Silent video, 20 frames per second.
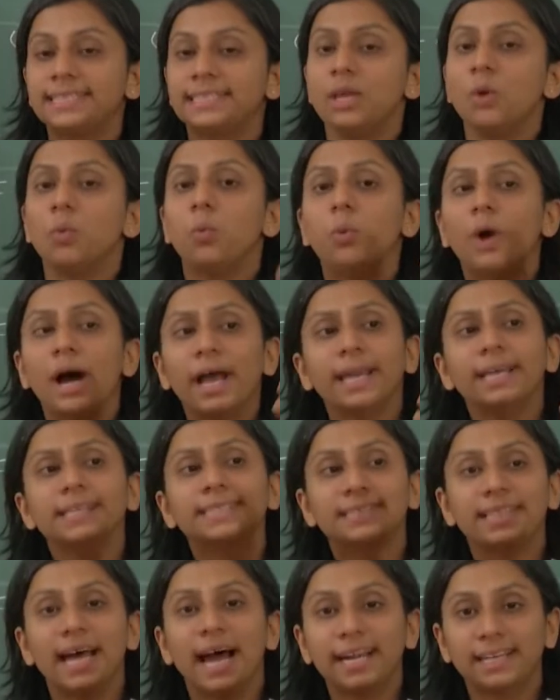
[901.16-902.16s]
see why
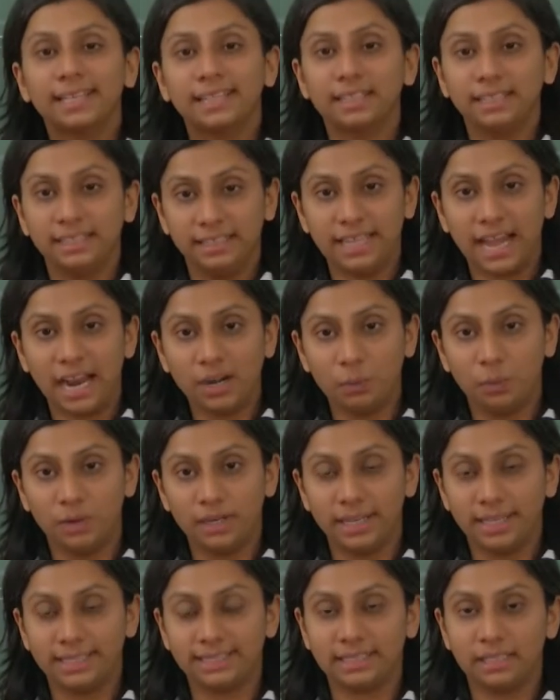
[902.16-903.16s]
is that
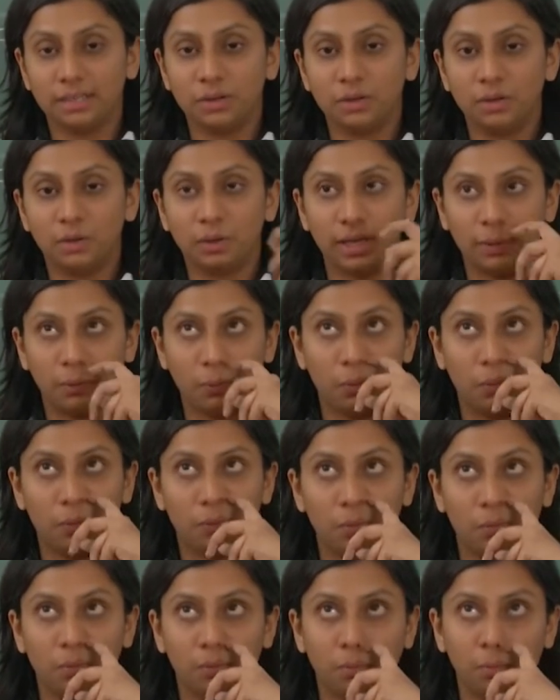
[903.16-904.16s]
vertex, okay,
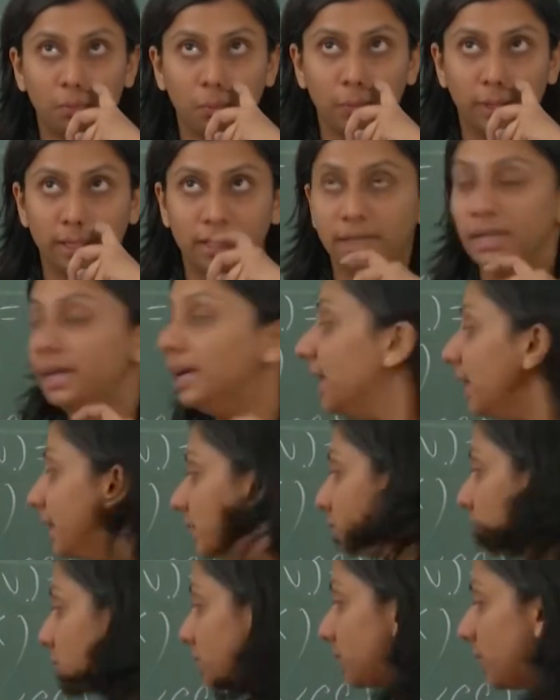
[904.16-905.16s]
wait.
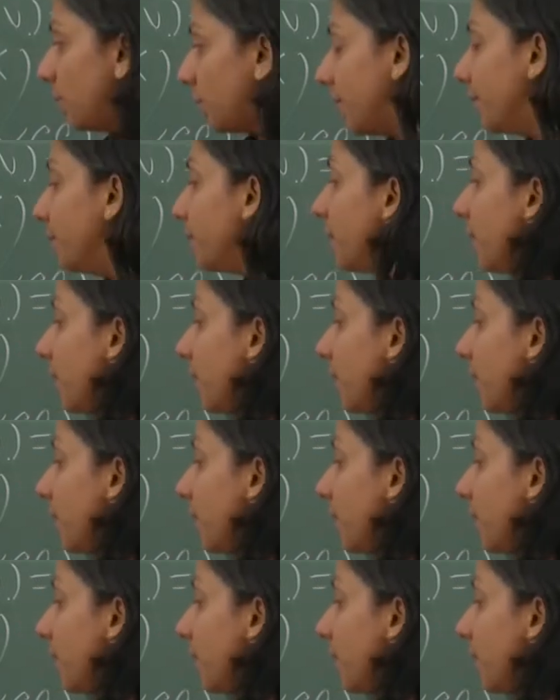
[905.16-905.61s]
Okay,